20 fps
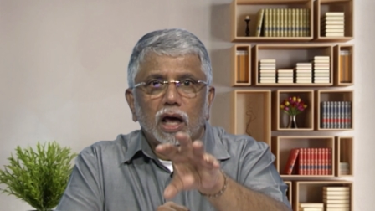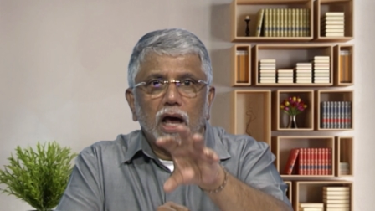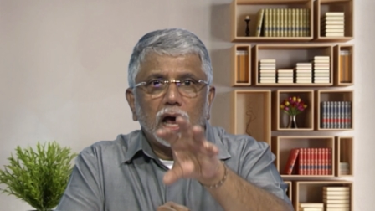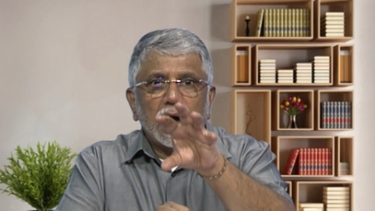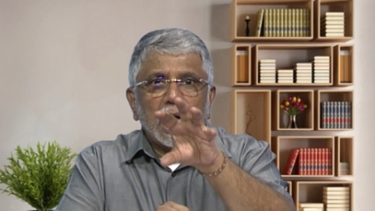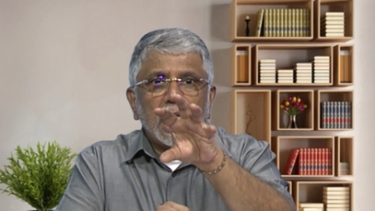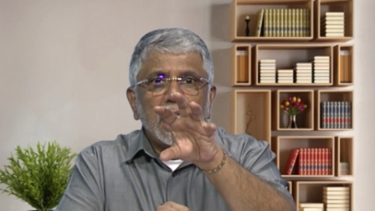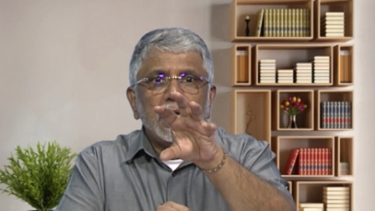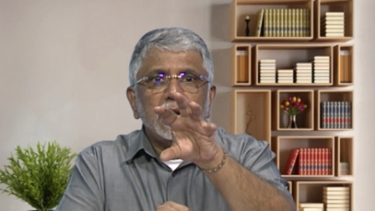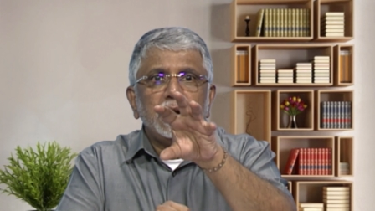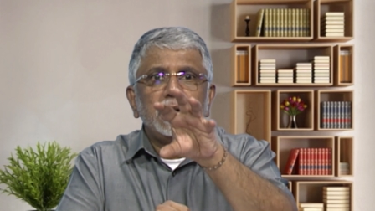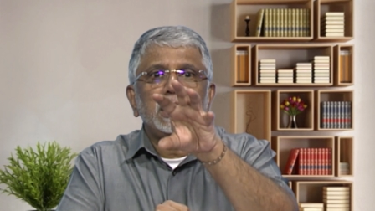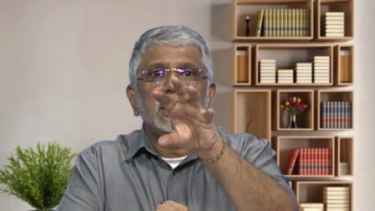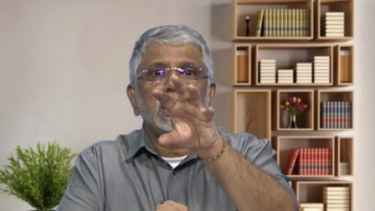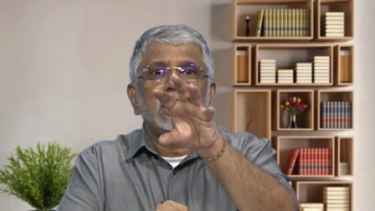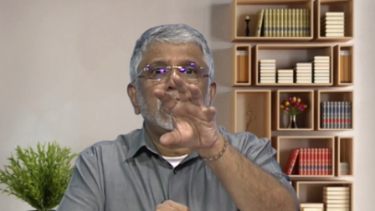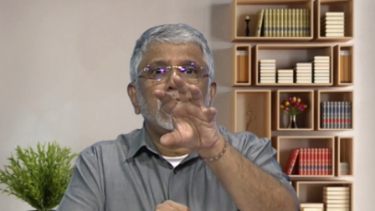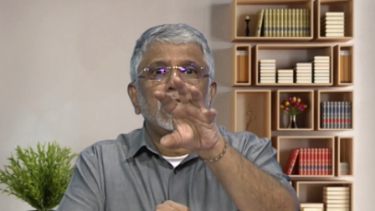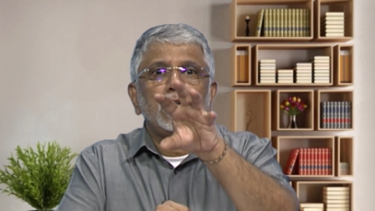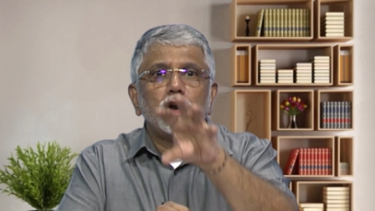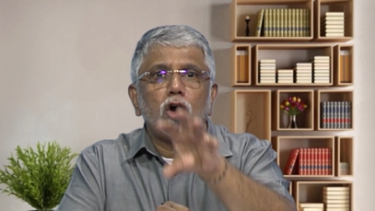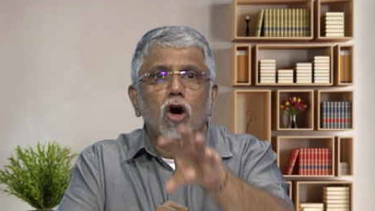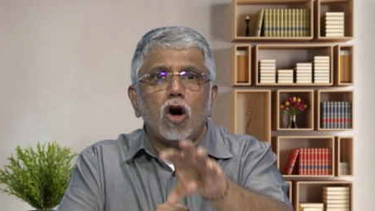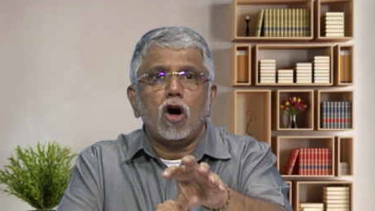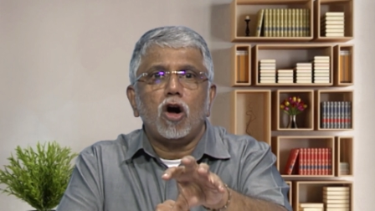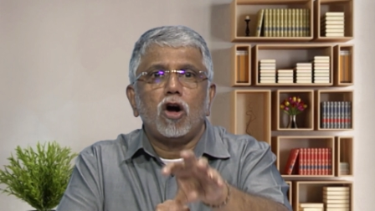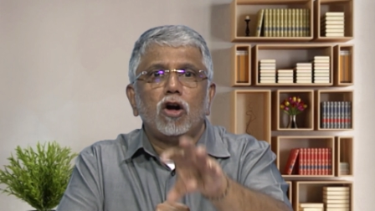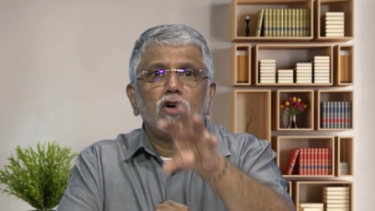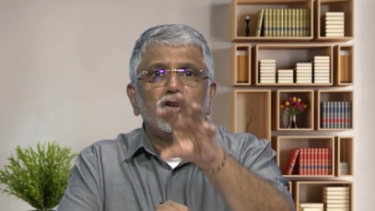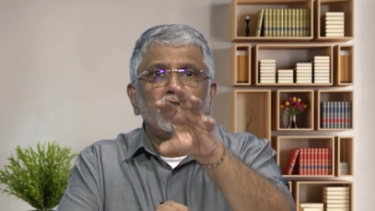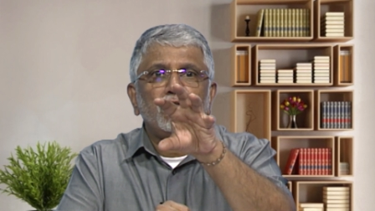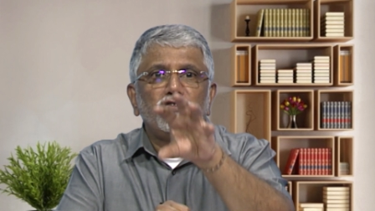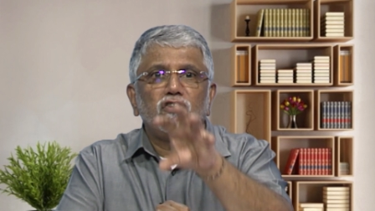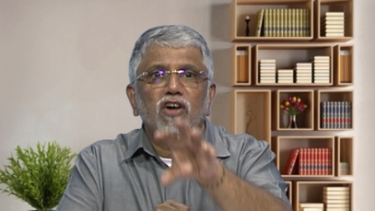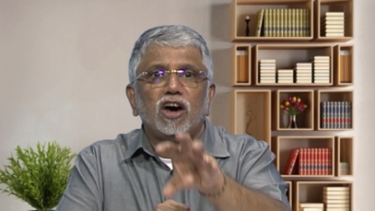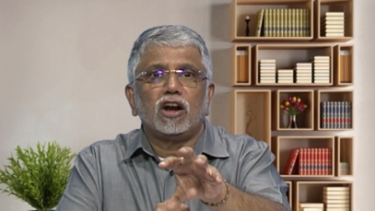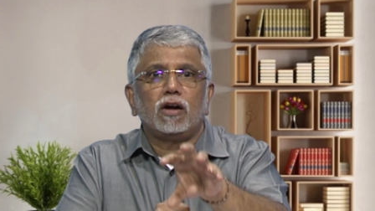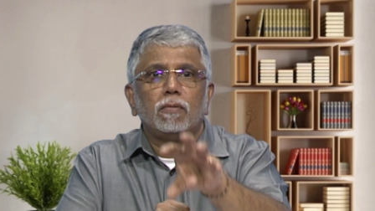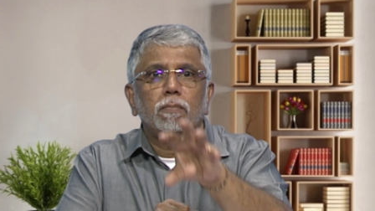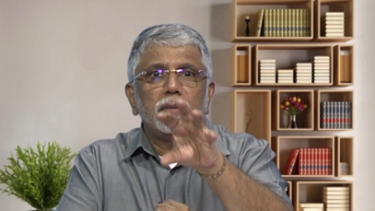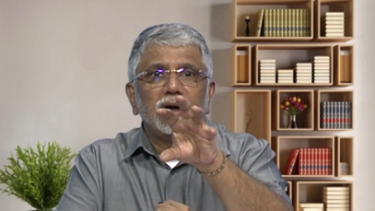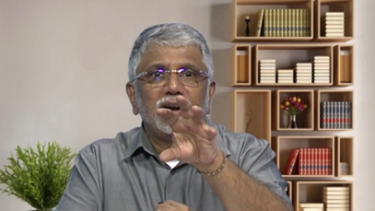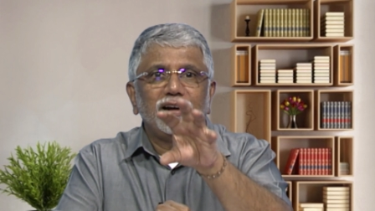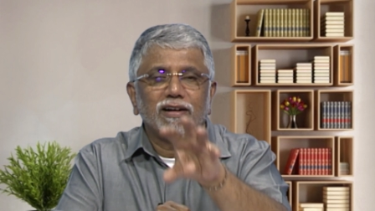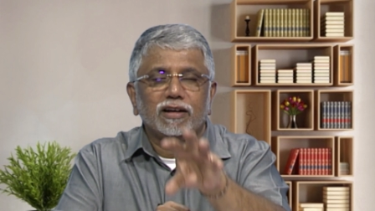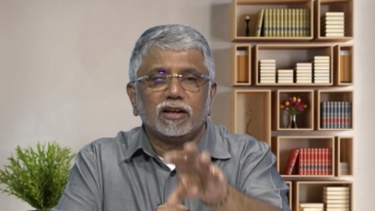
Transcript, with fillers: and non-verbal